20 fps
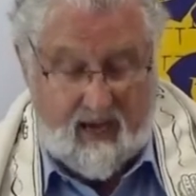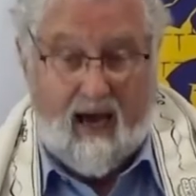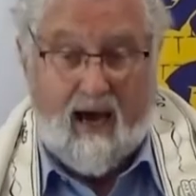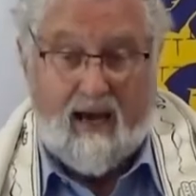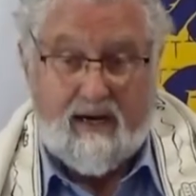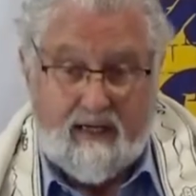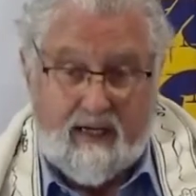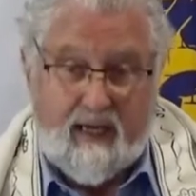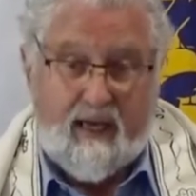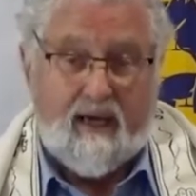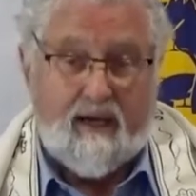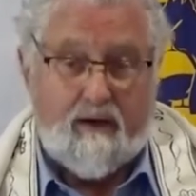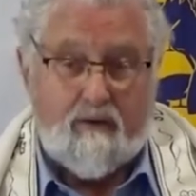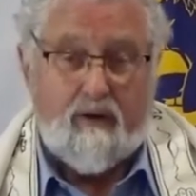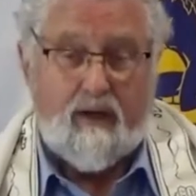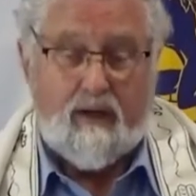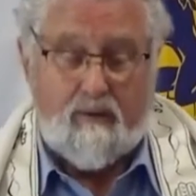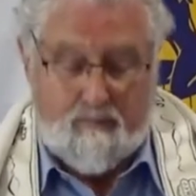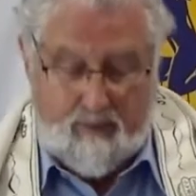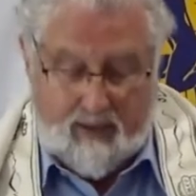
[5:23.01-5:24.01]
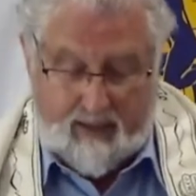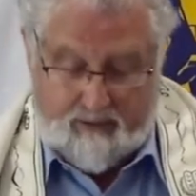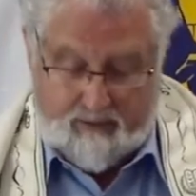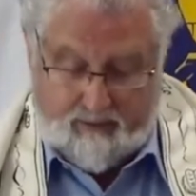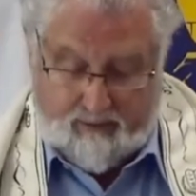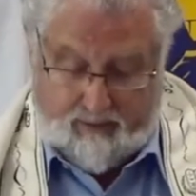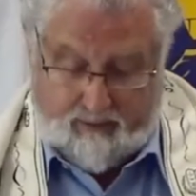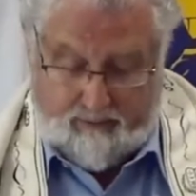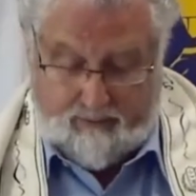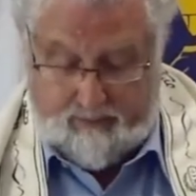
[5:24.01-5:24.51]
uncaring
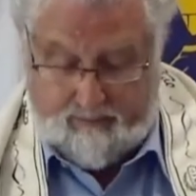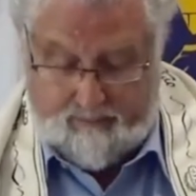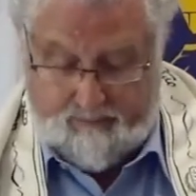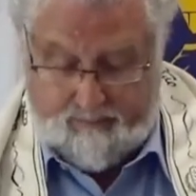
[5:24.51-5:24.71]
background,